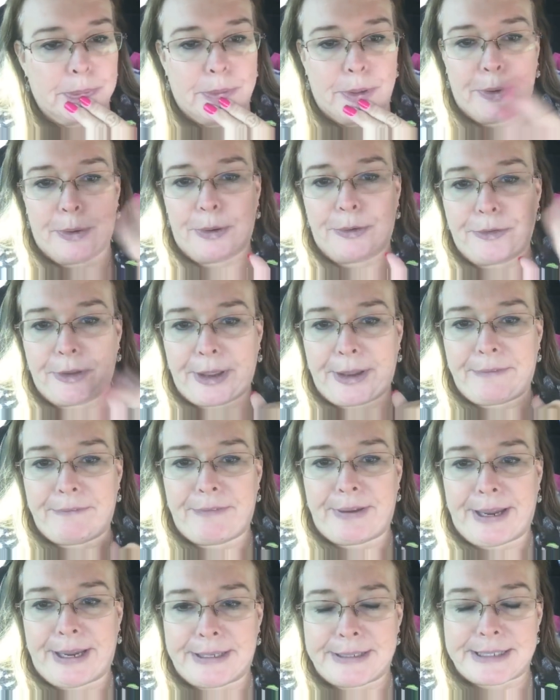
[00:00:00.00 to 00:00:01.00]
Of course I ain't
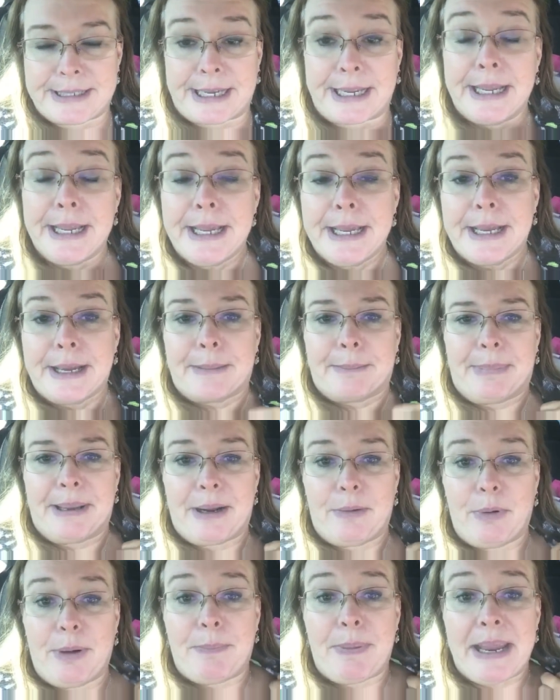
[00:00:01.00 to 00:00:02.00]
fancy, but
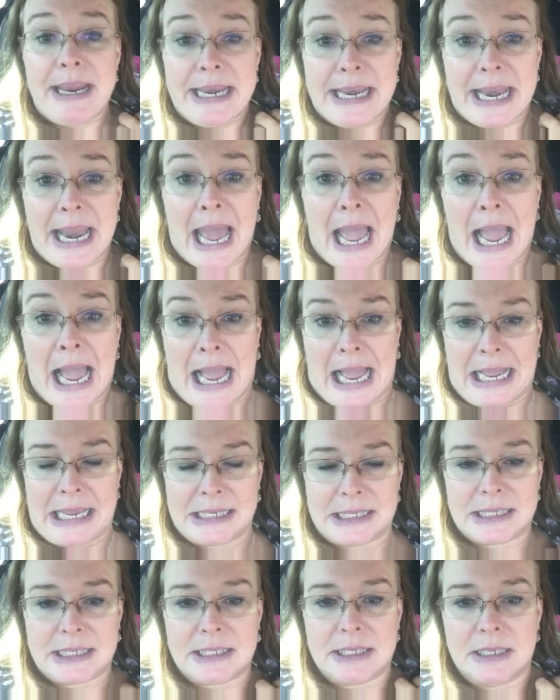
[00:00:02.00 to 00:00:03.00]
it would be
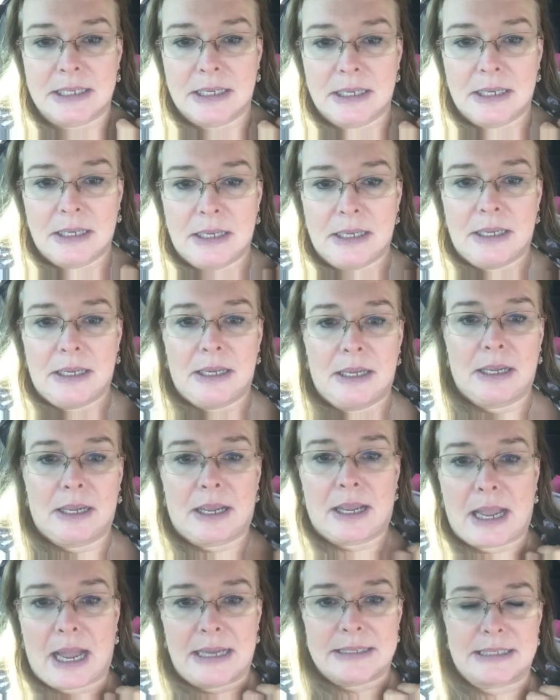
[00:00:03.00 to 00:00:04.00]
nice
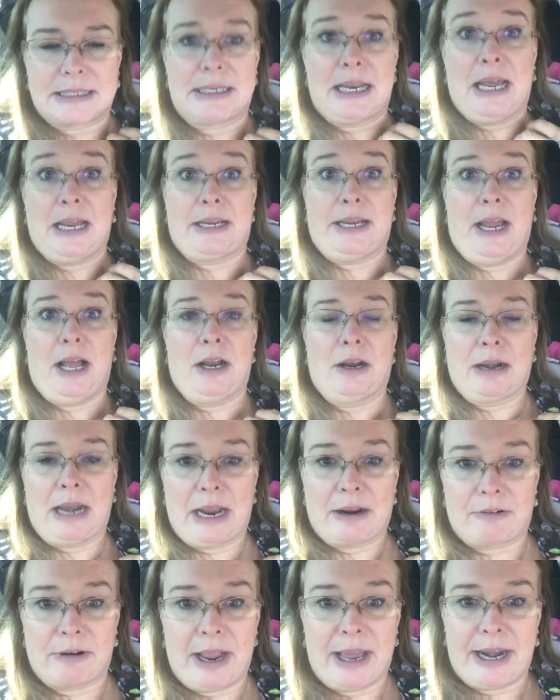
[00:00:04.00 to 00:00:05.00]
because it's like y'all are
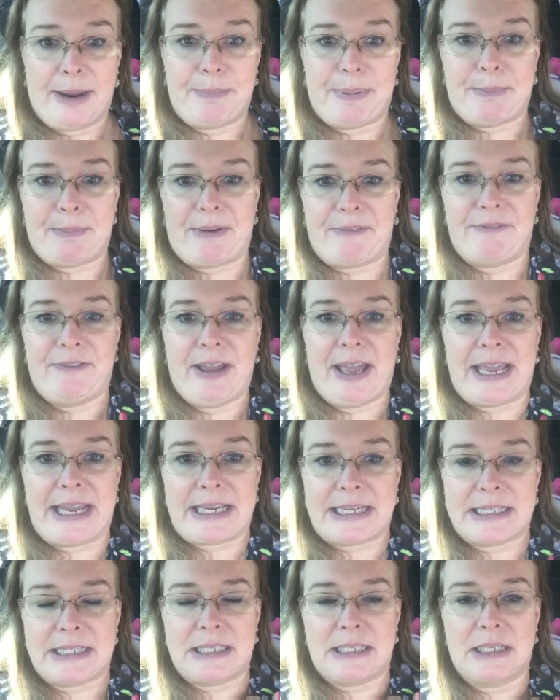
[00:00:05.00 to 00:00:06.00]
like right up in my
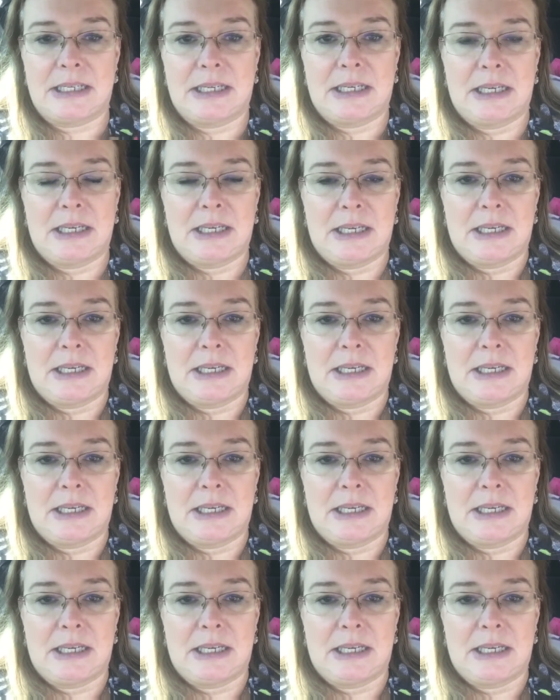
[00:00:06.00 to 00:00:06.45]
face.